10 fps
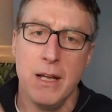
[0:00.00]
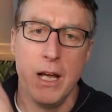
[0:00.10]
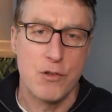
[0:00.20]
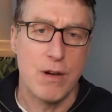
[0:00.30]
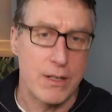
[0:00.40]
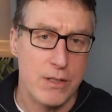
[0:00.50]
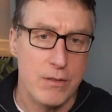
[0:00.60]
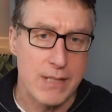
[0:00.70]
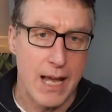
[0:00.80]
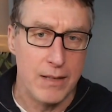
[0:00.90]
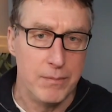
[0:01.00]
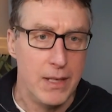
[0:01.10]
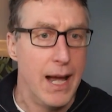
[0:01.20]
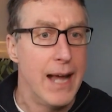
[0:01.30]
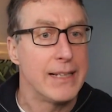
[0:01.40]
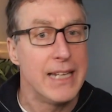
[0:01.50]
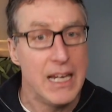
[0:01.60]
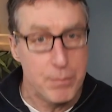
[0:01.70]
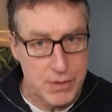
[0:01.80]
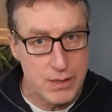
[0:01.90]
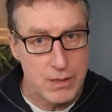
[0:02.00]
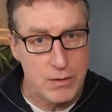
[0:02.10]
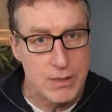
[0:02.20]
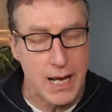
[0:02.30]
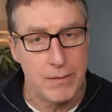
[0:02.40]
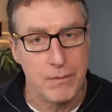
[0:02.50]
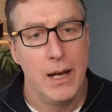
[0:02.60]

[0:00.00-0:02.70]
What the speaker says: attracts new talent and keeps new talent.